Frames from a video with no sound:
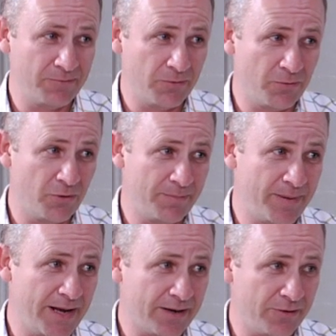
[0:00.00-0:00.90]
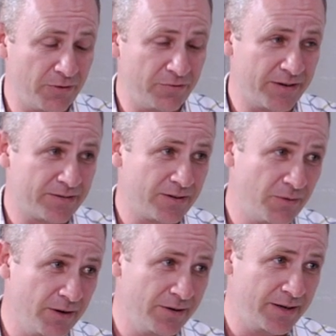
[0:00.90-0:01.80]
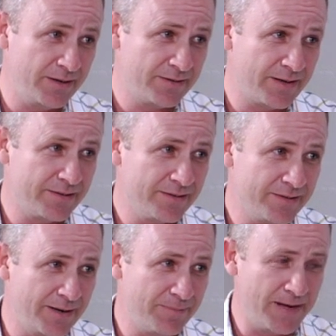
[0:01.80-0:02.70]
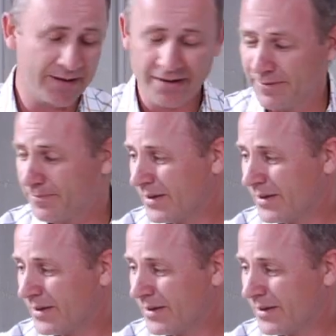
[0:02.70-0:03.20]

We'll roll it back or we'll fix the query to get the site back up.